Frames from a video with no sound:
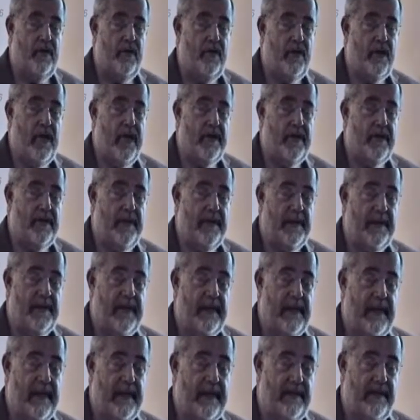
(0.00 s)
judgments
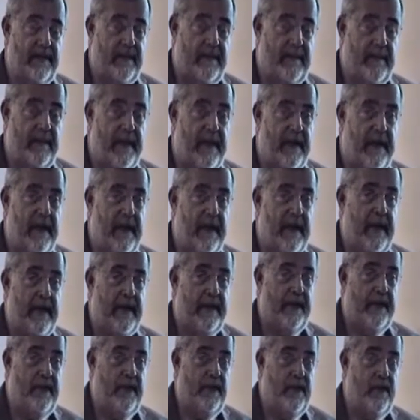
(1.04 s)
against them
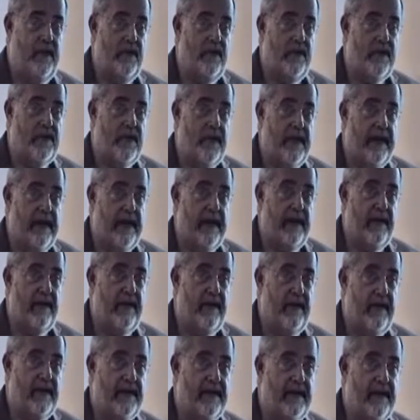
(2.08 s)
and the huge
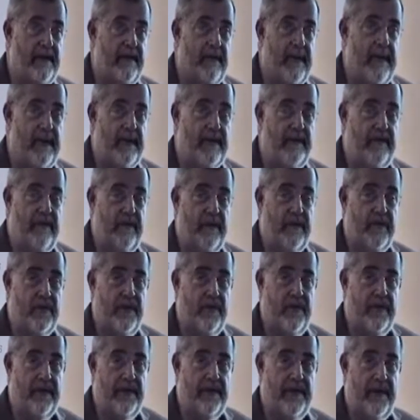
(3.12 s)
increasing rates for
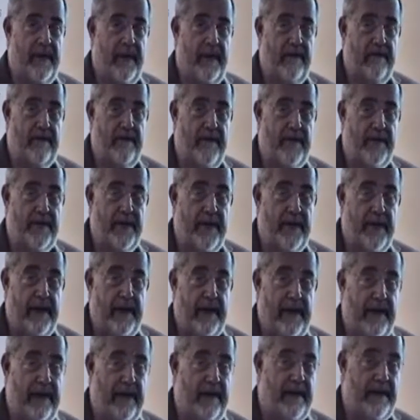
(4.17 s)
insurance coverage.
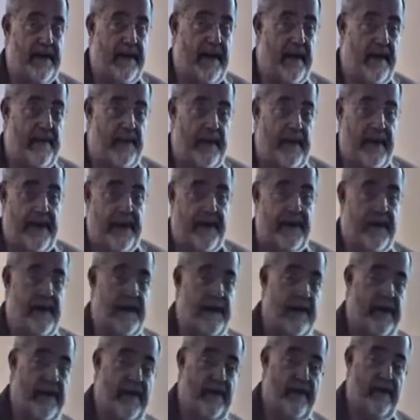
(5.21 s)
And they're saying, please,
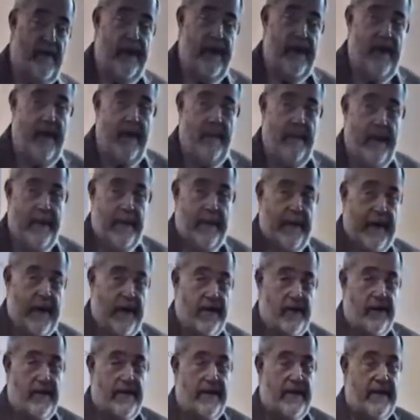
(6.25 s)
treat all my
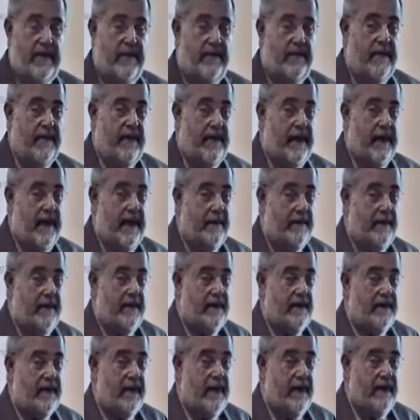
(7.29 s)
patients, get rid of the apnea.
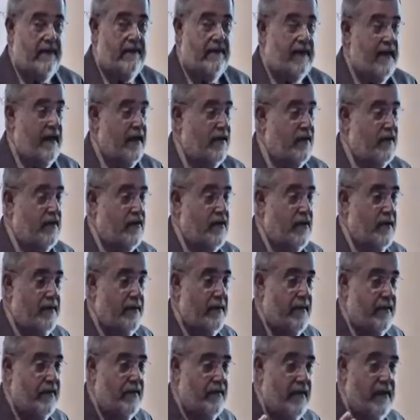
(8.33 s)
It's a hell of a lot
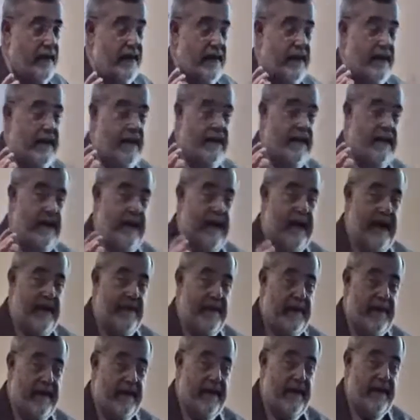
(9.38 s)
cheaper to treat the
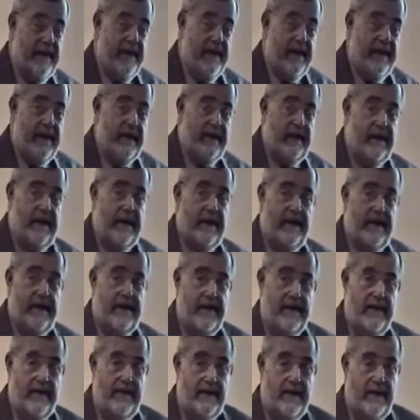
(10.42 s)
apnea than it
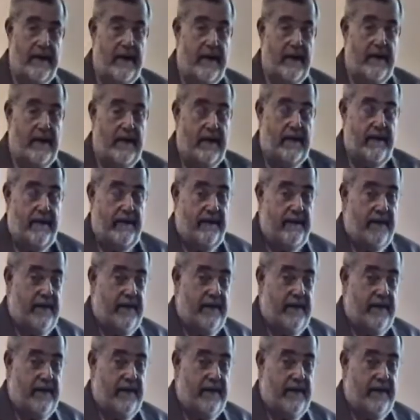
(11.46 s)
is to